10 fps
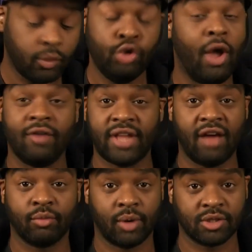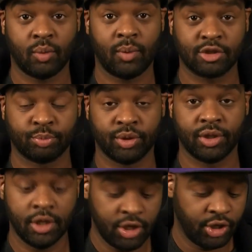You have to have a Russell
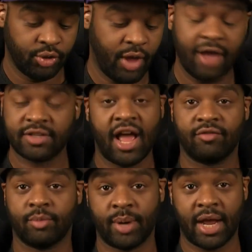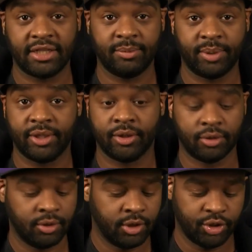Westbrook. You have to have a Bradley
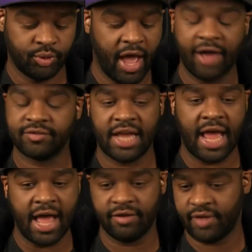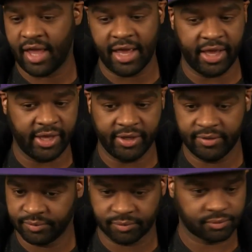Beal. You have to have a
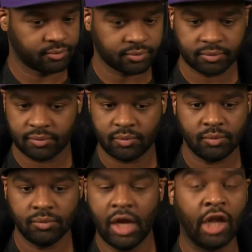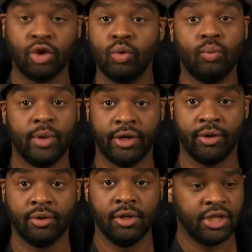Lou
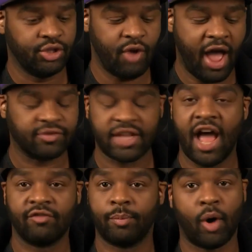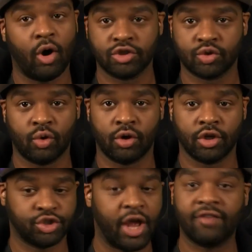Will. You have to have a Paul
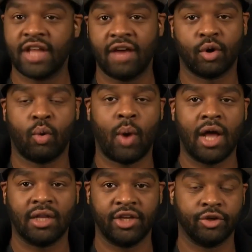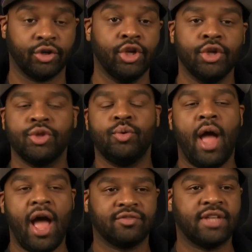George. You have to have a Kawhi Leonard. You
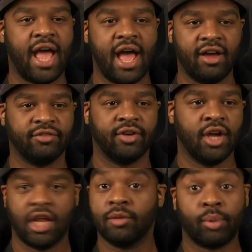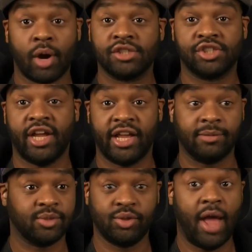have to have a LeBron
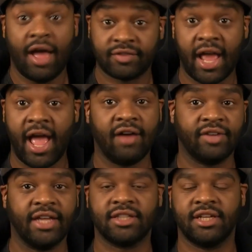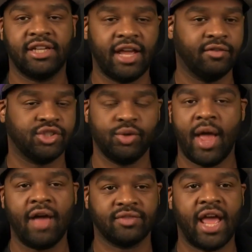James. You have to have Anthony Davis. You
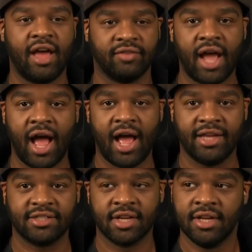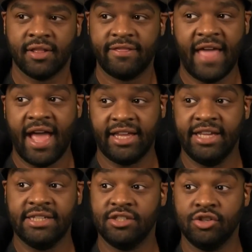have to have guys that
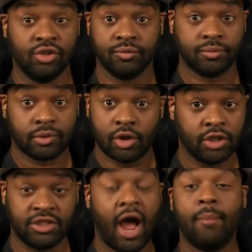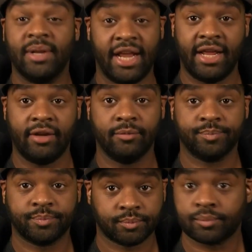can dominate
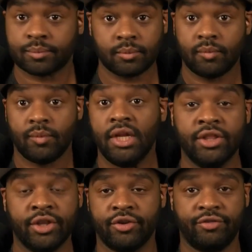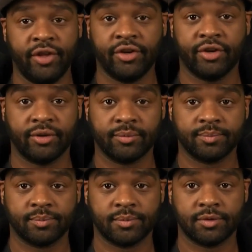their defender.
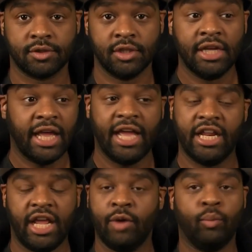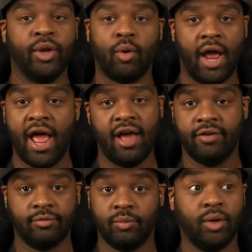And we don't
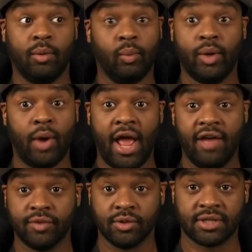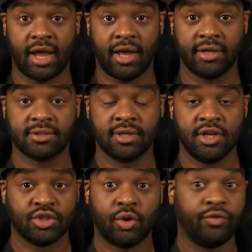have those guys.
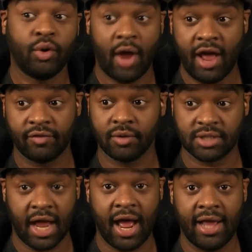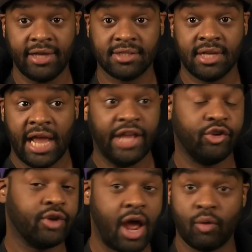So if you don't have those guys and
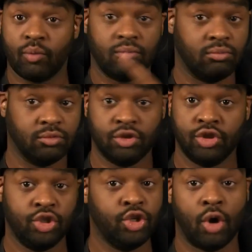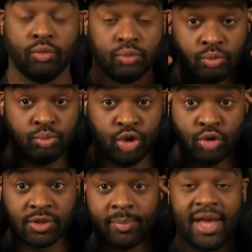you're not,
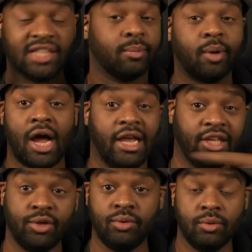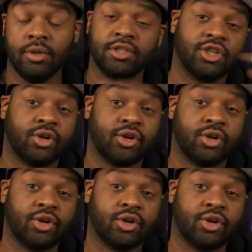using basketball IQ to